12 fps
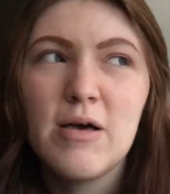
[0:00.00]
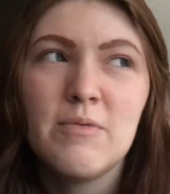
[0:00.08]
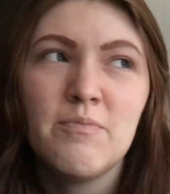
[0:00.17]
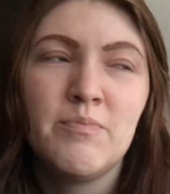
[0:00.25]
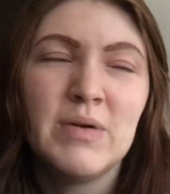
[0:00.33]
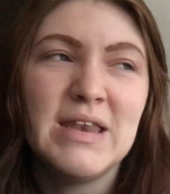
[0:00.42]

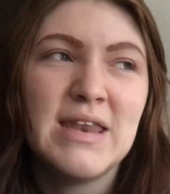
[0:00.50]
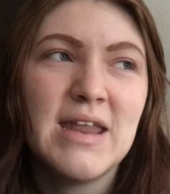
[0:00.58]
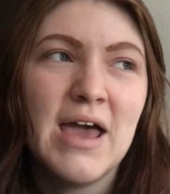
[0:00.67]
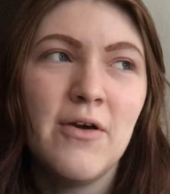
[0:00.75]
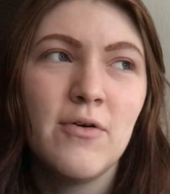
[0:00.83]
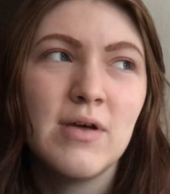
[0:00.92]
But
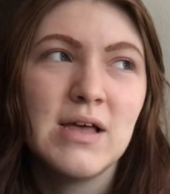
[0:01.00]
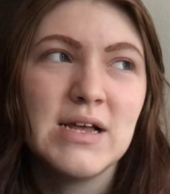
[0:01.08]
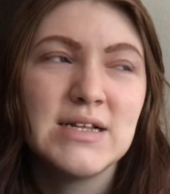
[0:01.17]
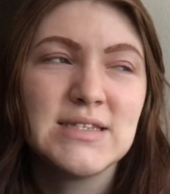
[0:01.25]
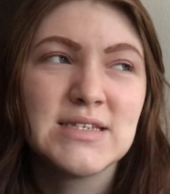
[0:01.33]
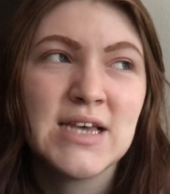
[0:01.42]
now
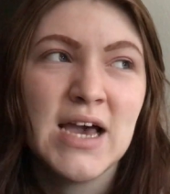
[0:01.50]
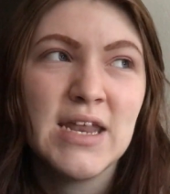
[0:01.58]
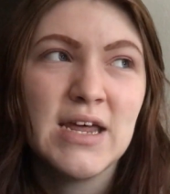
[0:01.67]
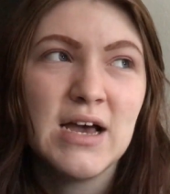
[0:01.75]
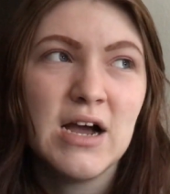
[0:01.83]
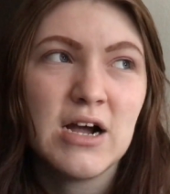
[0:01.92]
it's kind
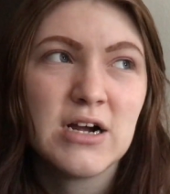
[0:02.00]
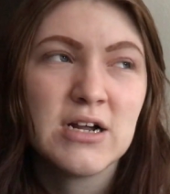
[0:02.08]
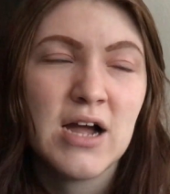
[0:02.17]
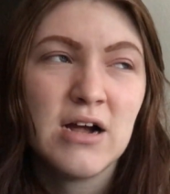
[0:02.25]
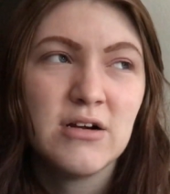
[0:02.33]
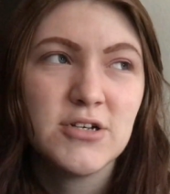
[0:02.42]
of our
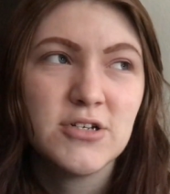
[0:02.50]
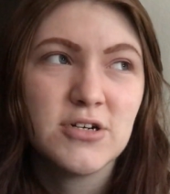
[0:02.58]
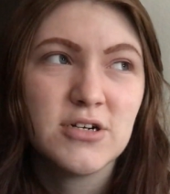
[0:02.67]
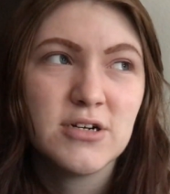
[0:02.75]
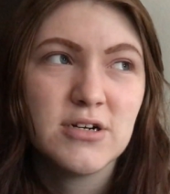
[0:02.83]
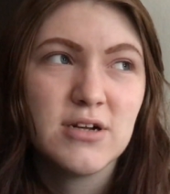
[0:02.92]

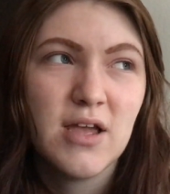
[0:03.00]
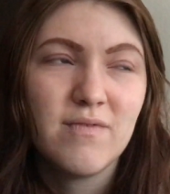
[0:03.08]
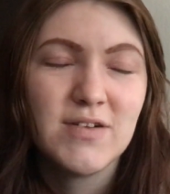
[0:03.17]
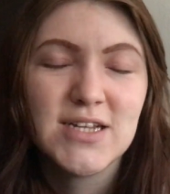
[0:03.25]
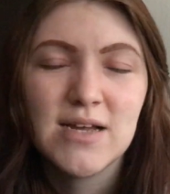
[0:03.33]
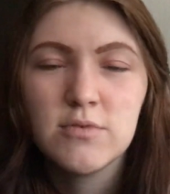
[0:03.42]
character.
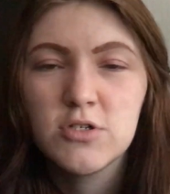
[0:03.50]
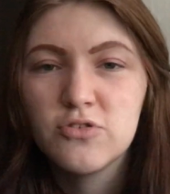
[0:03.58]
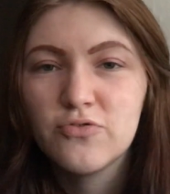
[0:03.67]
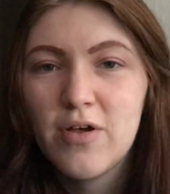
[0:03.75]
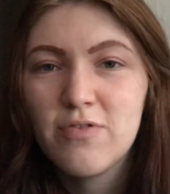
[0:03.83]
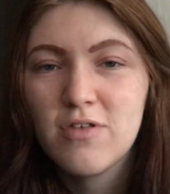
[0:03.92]
Every time she's
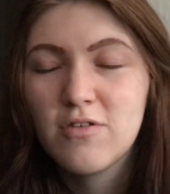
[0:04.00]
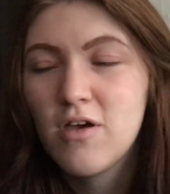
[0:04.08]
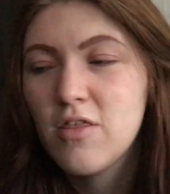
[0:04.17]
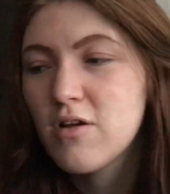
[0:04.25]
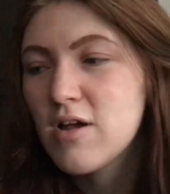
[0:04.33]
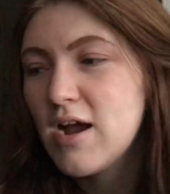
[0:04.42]
around this
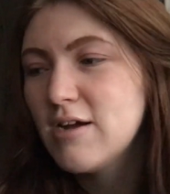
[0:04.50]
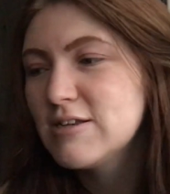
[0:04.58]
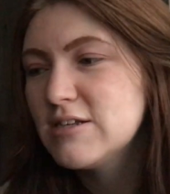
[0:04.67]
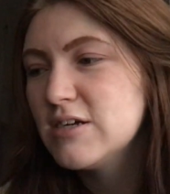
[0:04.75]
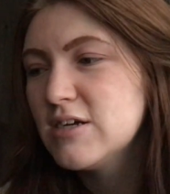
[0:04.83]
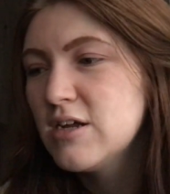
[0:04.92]
other
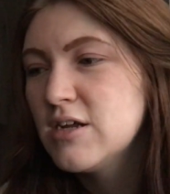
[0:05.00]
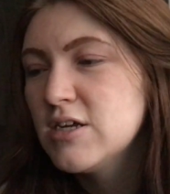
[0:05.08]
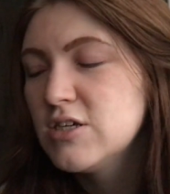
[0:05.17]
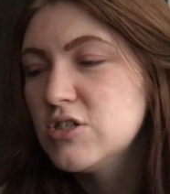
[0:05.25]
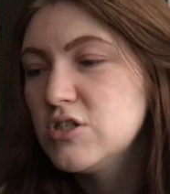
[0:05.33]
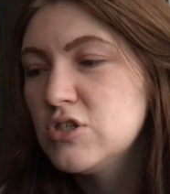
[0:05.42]
character,
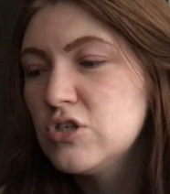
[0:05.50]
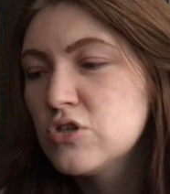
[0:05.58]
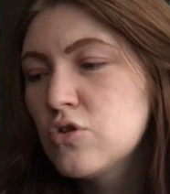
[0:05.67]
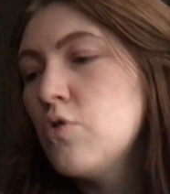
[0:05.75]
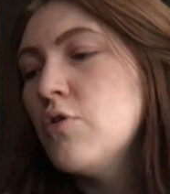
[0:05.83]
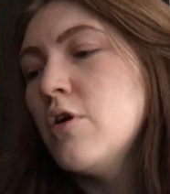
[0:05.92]
she's just
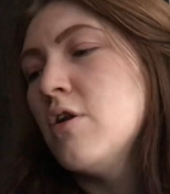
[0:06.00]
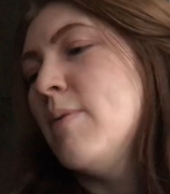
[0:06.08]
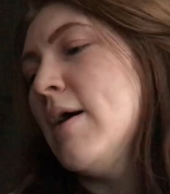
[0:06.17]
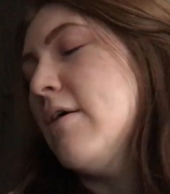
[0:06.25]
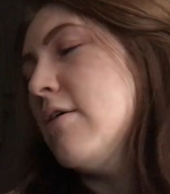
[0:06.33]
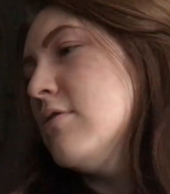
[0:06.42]
going on
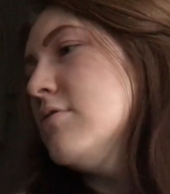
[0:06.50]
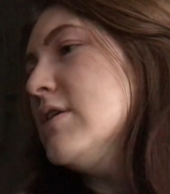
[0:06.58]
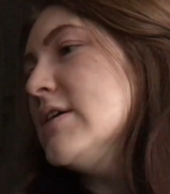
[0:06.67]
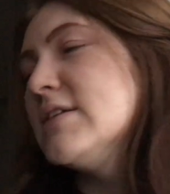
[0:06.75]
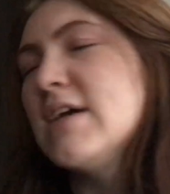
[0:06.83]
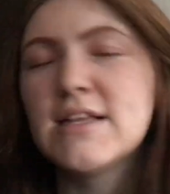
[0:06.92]
about all the
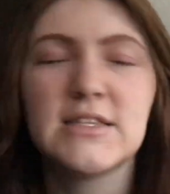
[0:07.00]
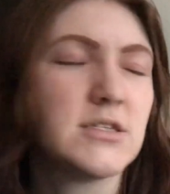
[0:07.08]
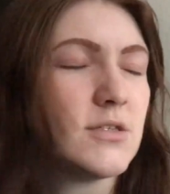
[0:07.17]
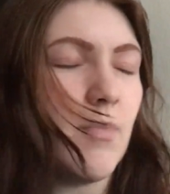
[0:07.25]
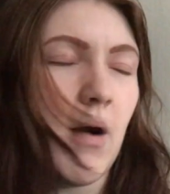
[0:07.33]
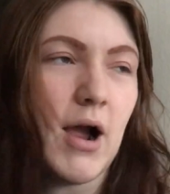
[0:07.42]
intense
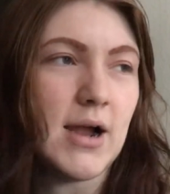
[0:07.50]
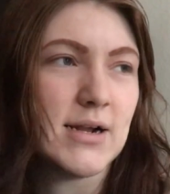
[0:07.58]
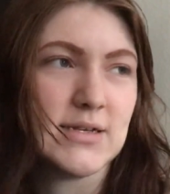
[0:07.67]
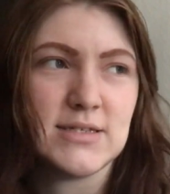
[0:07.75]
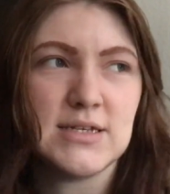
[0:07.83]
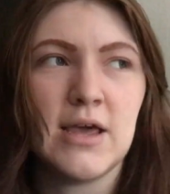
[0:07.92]

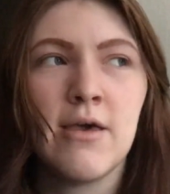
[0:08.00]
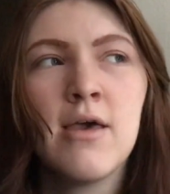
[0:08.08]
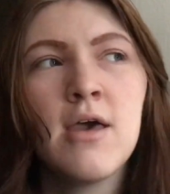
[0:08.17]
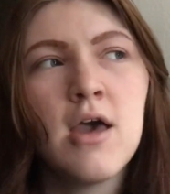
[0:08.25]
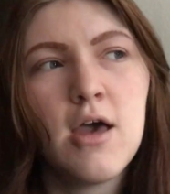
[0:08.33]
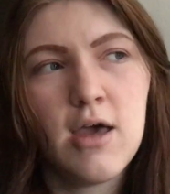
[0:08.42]
sparks and
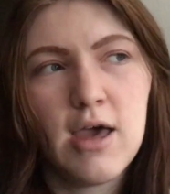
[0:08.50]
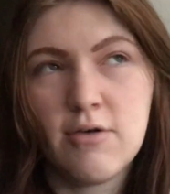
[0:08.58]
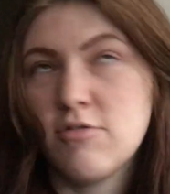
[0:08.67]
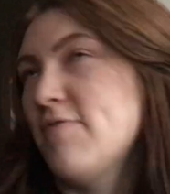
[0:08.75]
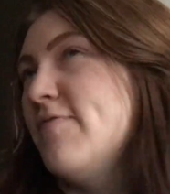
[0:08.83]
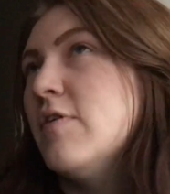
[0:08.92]
how
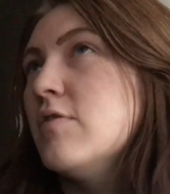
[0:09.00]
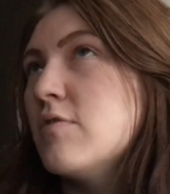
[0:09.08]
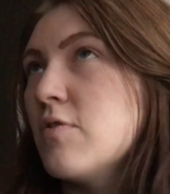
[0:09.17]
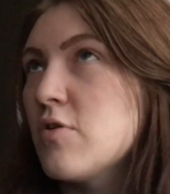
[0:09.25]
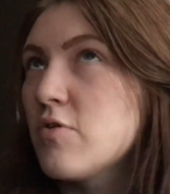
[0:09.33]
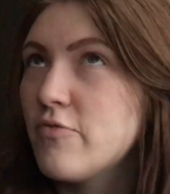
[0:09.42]
she feels
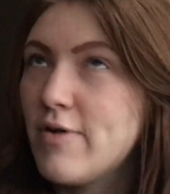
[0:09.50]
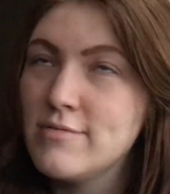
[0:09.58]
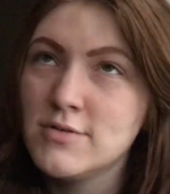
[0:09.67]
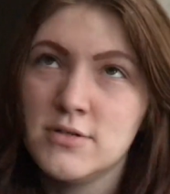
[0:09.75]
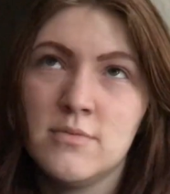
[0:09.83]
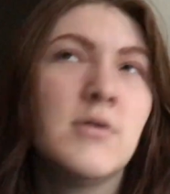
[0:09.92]
when she's
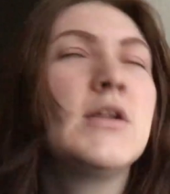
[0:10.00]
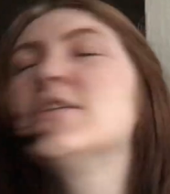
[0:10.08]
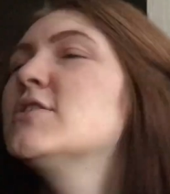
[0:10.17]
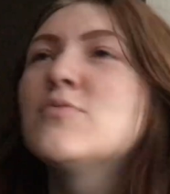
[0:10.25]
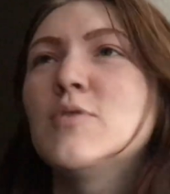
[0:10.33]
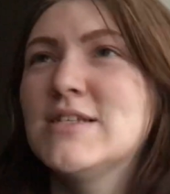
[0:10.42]
around him, and I
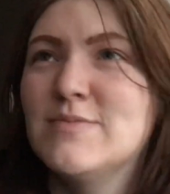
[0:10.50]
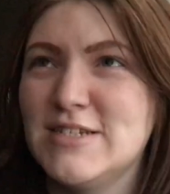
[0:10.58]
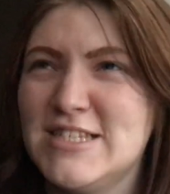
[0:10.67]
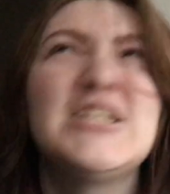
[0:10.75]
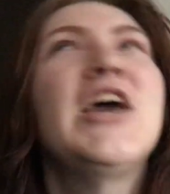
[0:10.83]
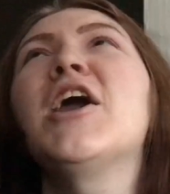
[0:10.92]
just want him to
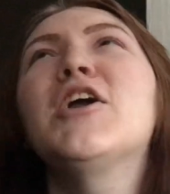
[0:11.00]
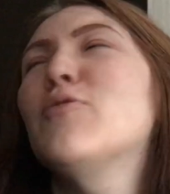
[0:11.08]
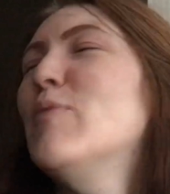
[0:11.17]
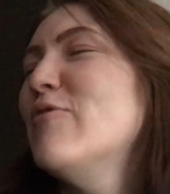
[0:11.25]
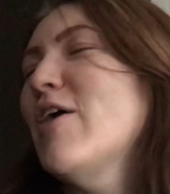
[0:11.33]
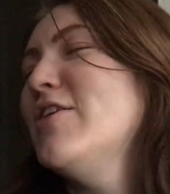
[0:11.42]
take
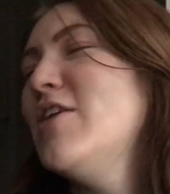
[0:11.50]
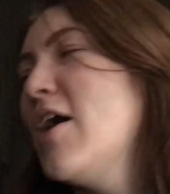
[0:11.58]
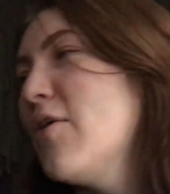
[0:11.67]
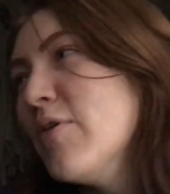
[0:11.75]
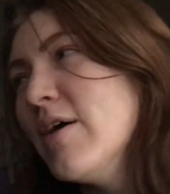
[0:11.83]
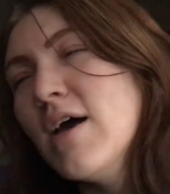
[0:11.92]
me right now.